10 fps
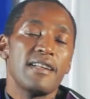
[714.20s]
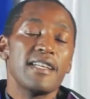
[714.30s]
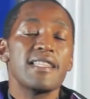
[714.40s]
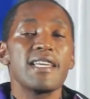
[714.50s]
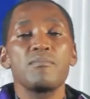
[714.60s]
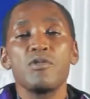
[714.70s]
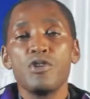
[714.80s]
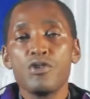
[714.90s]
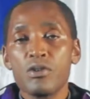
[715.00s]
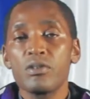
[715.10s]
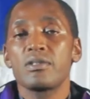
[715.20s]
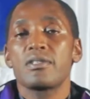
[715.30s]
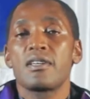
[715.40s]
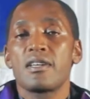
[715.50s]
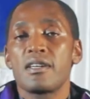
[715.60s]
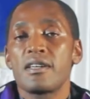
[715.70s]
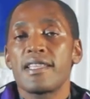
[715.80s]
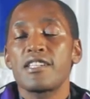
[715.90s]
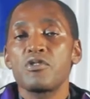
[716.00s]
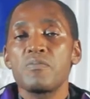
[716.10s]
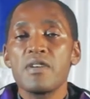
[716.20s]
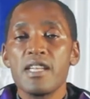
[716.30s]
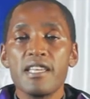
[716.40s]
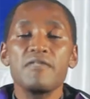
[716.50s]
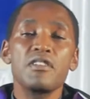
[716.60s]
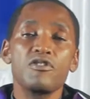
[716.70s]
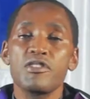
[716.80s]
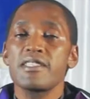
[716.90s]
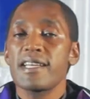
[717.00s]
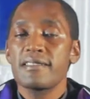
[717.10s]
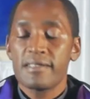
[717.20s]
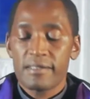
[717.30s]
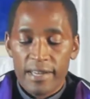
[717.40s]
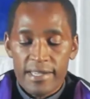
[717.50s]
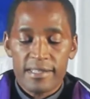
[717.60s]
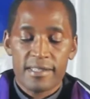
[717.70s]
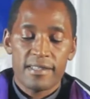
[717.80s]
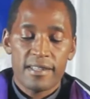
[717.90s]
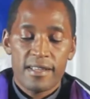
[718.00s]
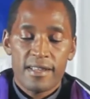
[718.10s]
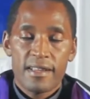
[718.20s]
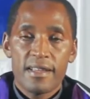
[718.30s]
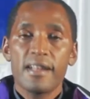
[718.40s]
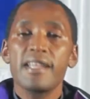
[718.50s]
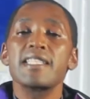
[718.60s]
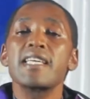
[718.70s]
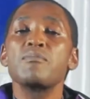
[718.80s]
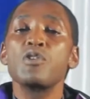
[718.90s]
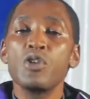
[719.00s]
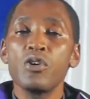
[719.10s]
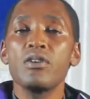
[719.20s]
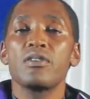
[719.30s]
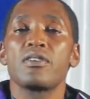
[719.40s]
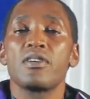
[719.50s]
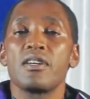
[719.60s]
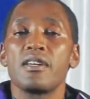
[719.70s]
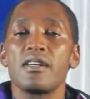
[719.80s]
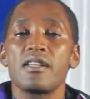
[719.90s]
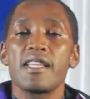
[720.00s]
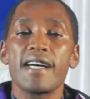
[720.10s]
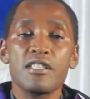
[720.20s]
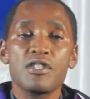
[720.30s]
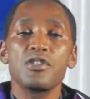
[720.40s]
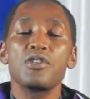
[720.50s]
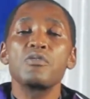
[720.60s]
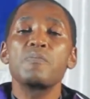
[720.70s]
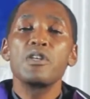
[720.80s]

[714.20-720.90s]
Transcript: Let them know that you believe in Jesus Christ. Let them know that you